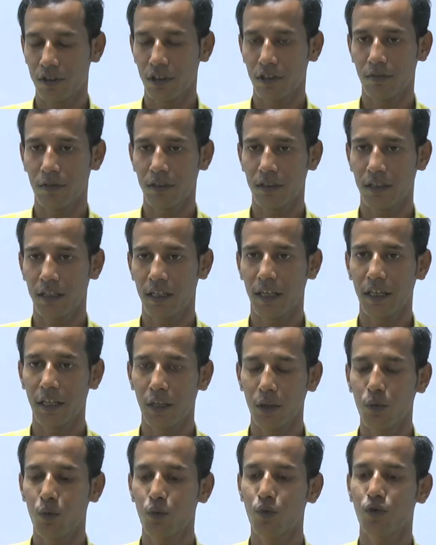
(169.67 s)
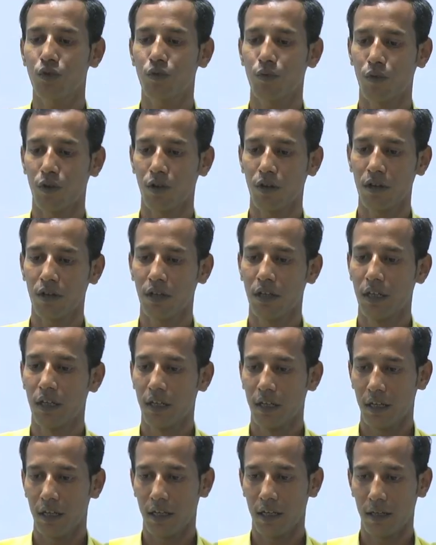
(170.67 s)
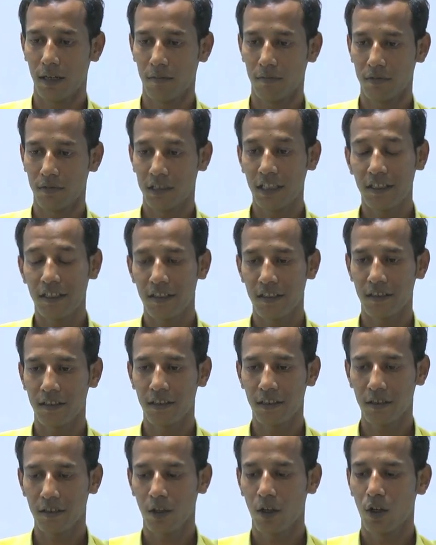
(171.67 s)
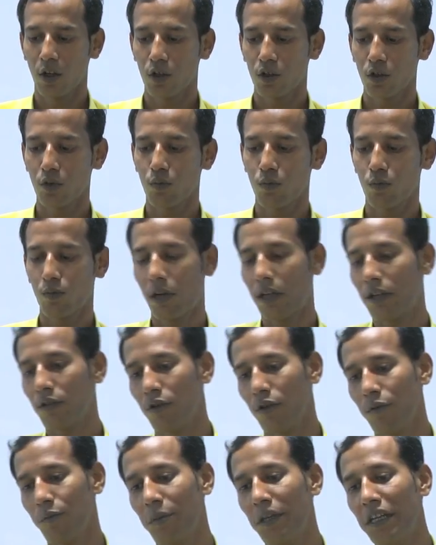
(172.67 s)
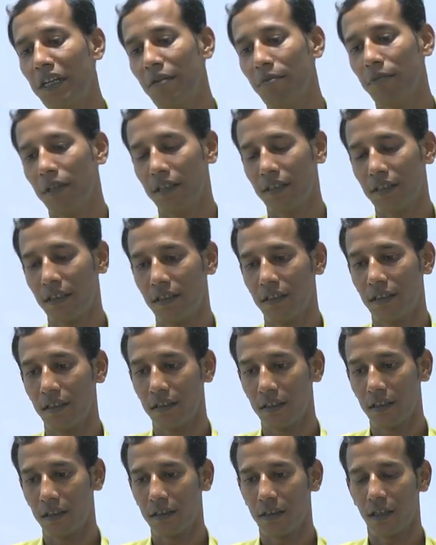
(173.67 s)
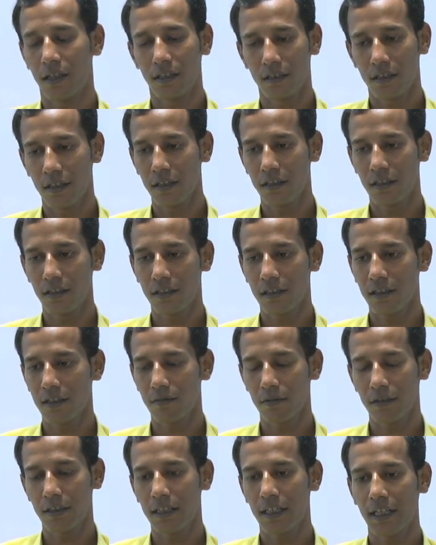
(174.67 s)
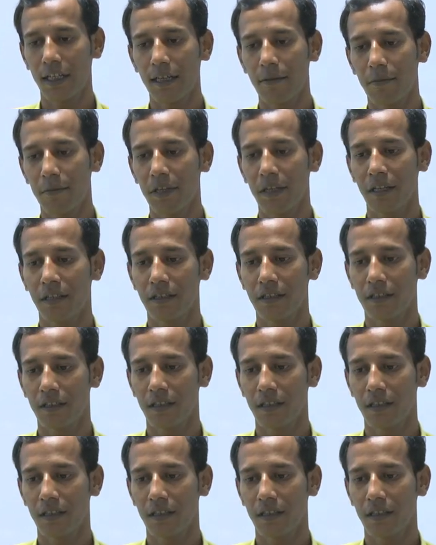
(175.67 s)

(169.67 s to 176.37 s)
basically used for synthesis. So what do you mean by synthesis? Synthesis basically means